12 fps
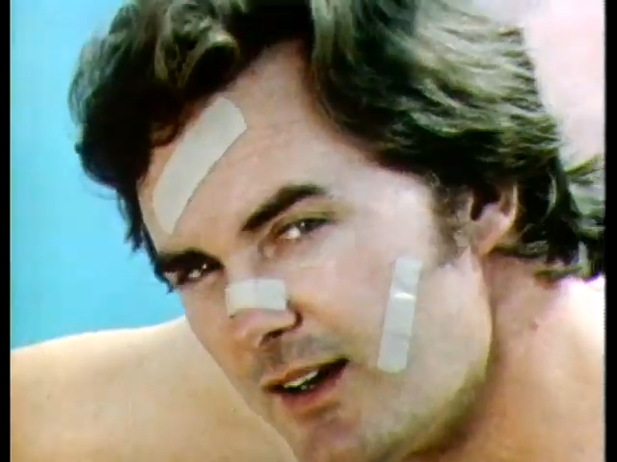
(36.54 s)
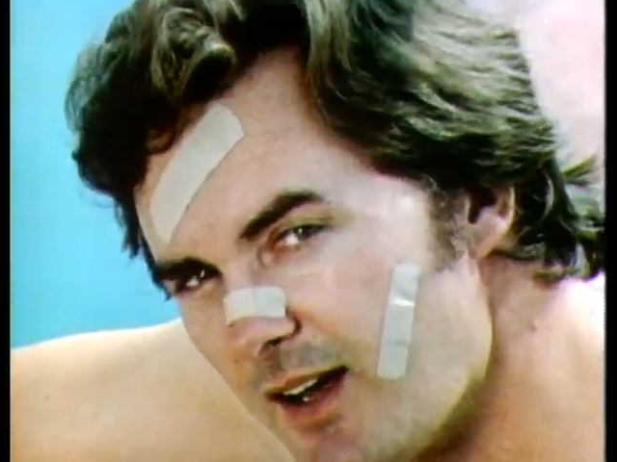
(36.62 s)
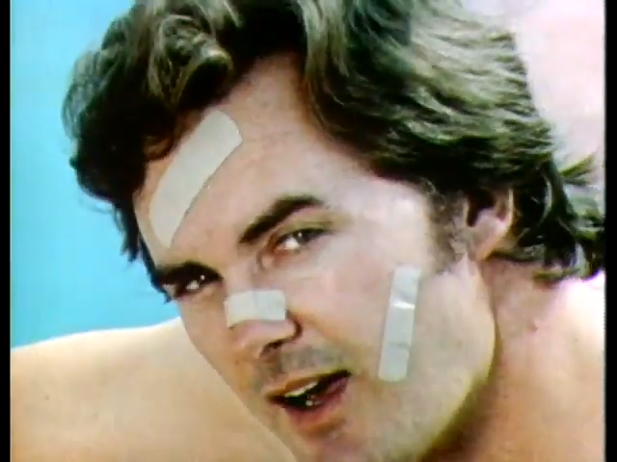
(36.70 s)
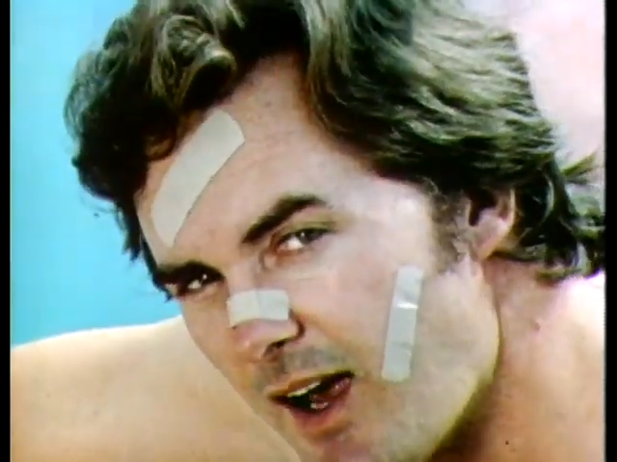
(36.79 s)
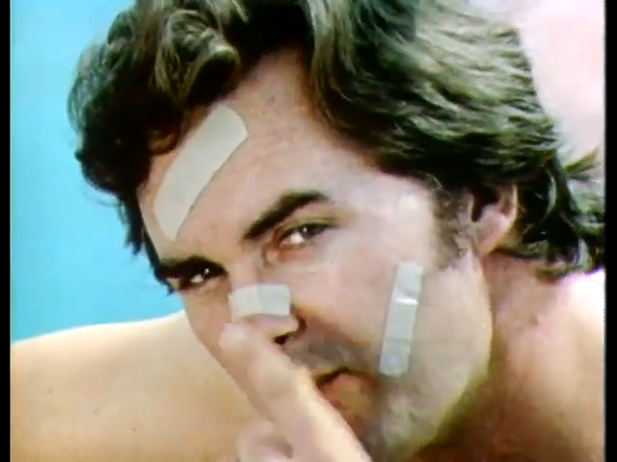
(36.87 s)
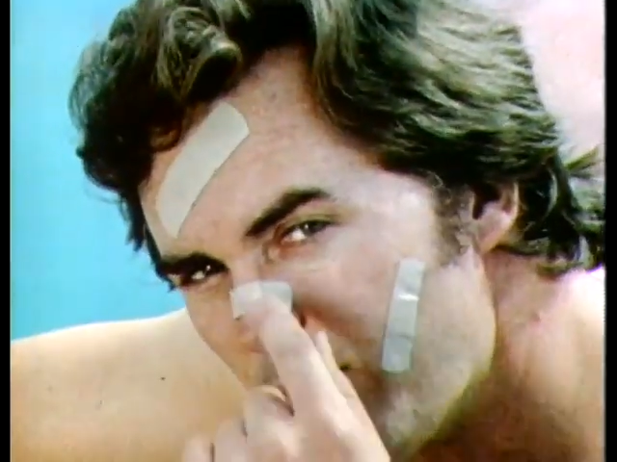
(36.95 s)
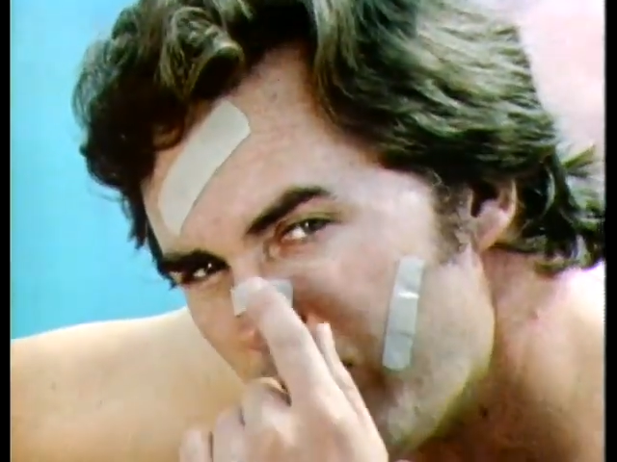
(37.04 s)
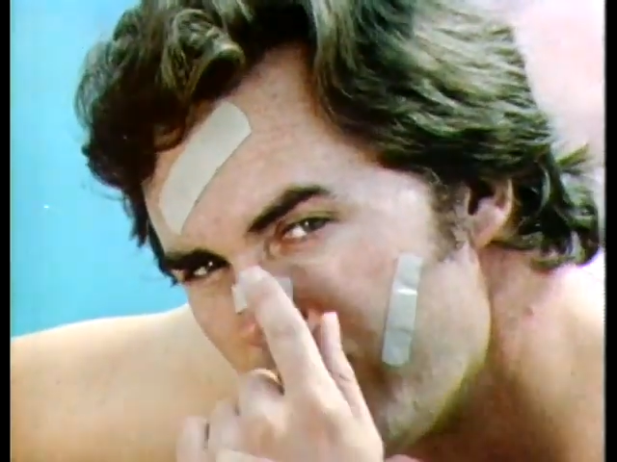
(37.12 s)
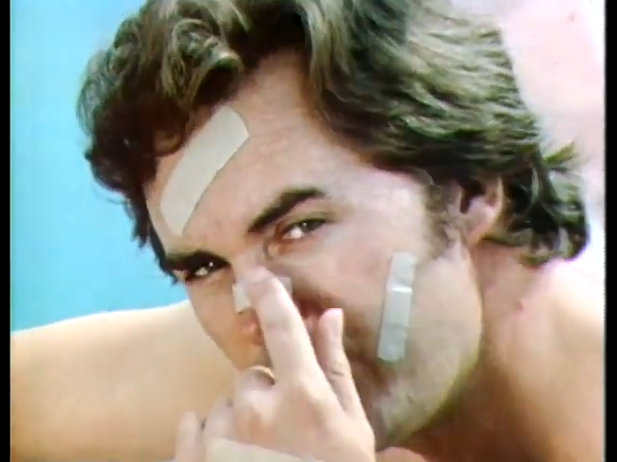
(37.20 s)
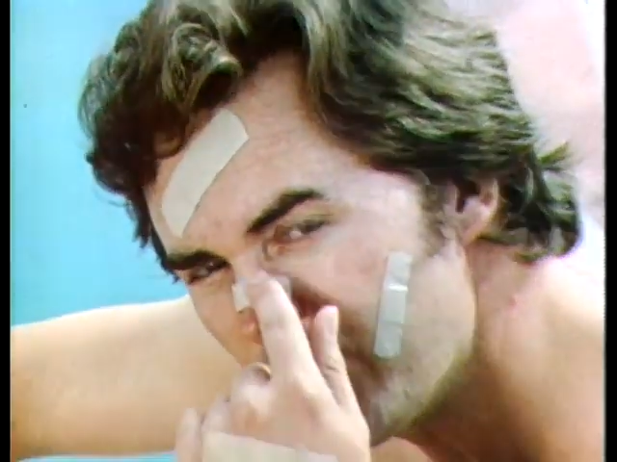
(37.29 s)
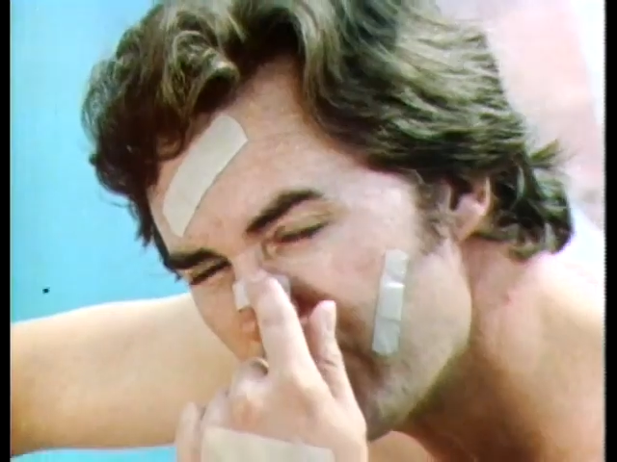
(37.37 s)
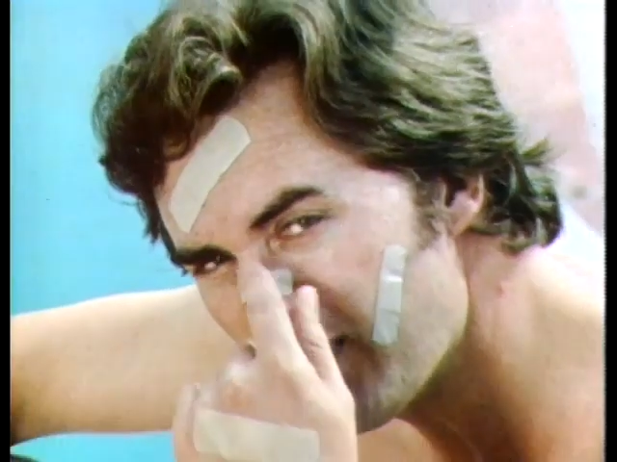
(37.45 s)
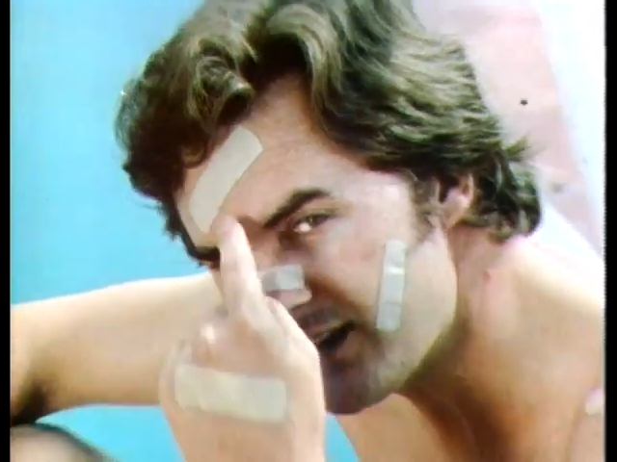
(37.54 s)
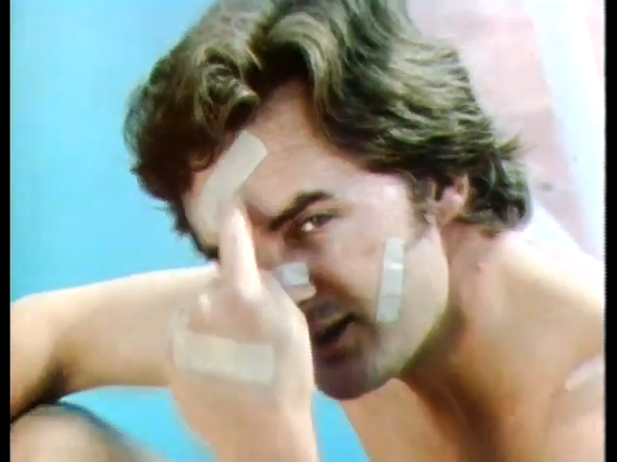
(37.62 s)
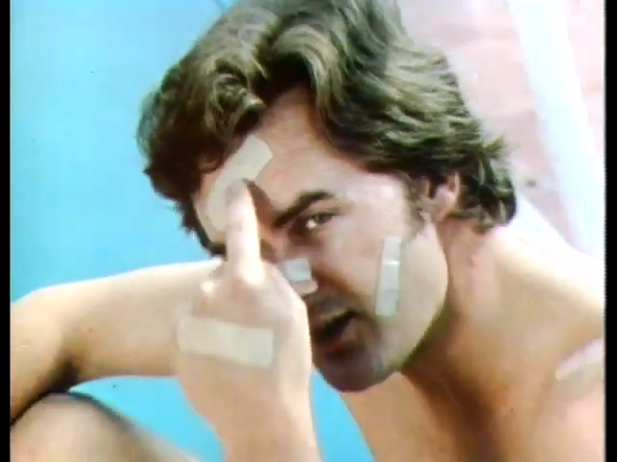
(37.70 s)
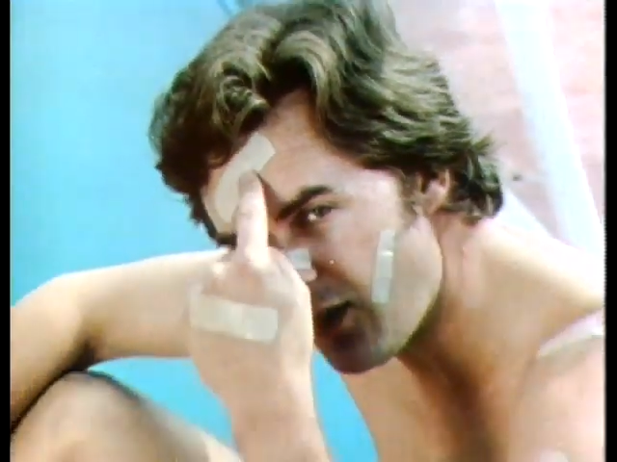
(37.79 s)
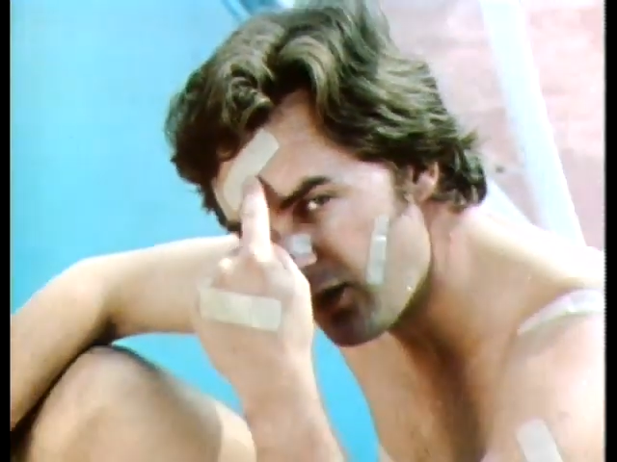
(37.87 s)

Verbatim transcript: I'm wearing Curads all